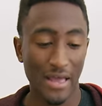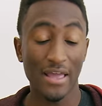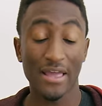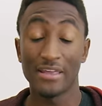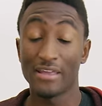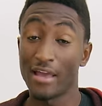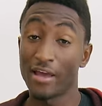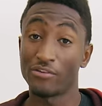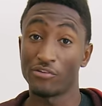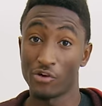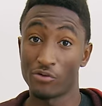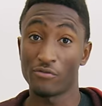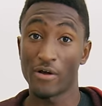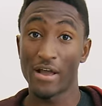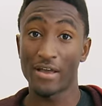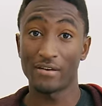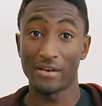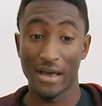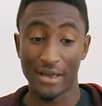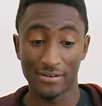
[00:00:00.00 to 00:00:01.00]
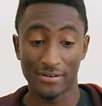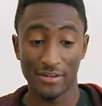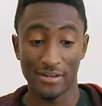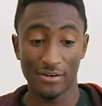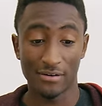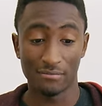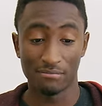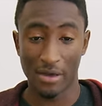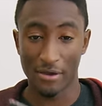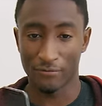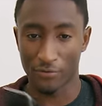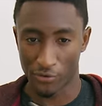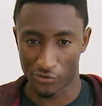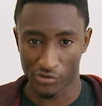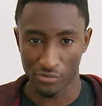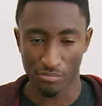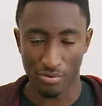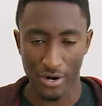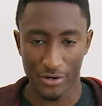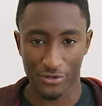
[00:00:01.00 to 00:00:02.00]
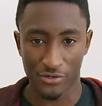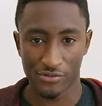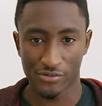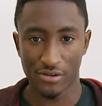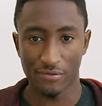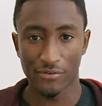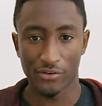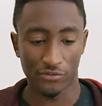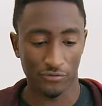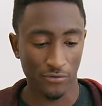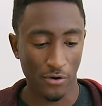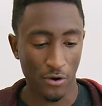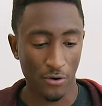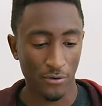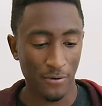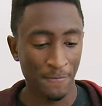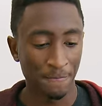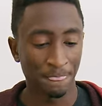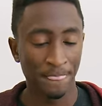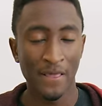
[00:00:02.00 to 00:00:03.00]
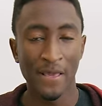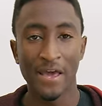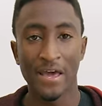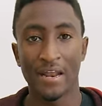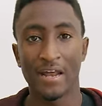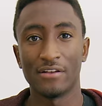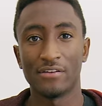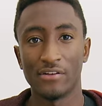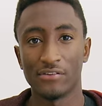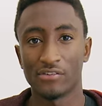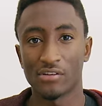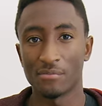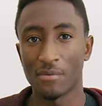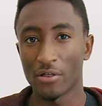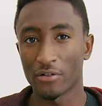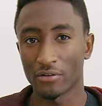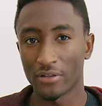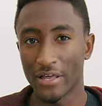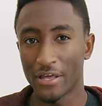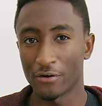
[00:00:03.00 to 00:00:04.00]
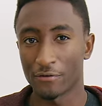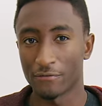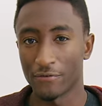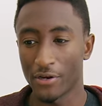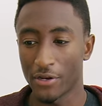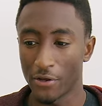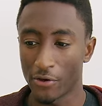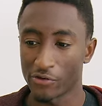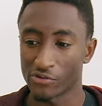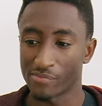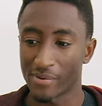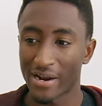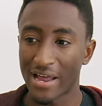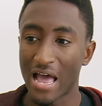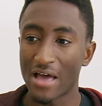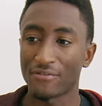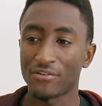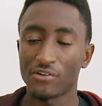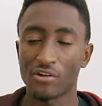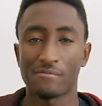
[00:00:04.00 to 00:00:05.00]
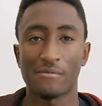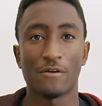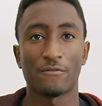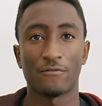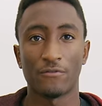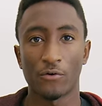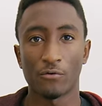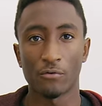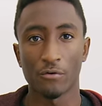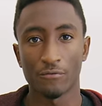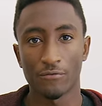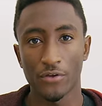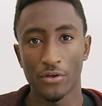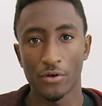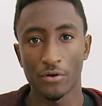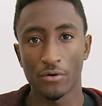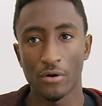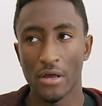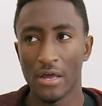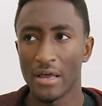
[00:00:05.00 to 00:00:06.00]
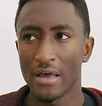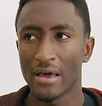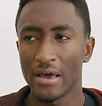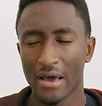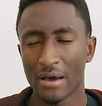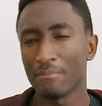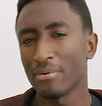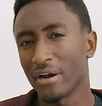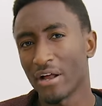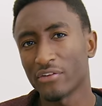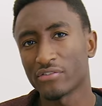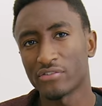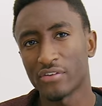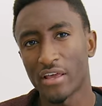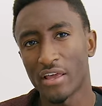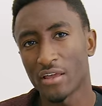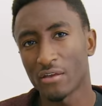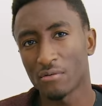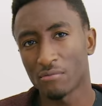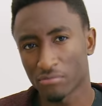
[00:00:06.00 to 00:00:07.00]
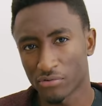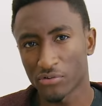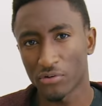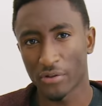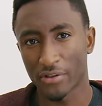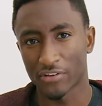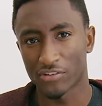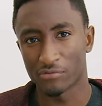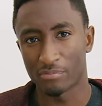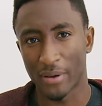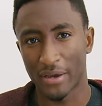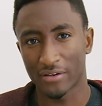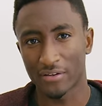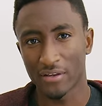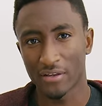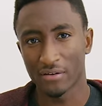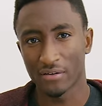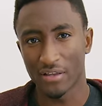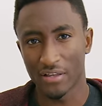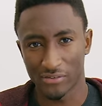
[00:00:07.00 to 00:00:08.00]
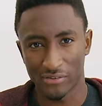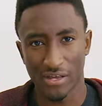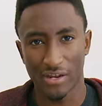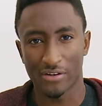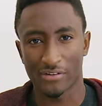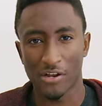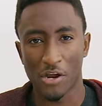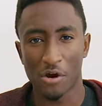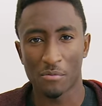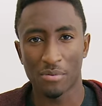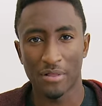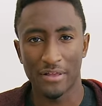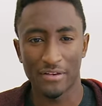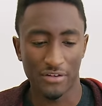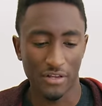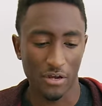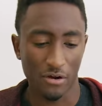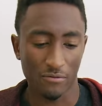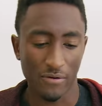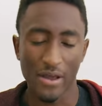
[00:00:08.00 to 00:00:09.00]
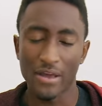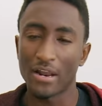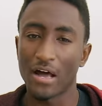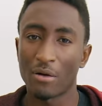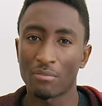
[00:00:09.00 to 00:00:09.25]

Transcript: And yes, you're right, I did my first impressions of this phone and I did some other later videos, but I haven't done my full review. But I'll say, still expect it. It's not a terrible idea, right?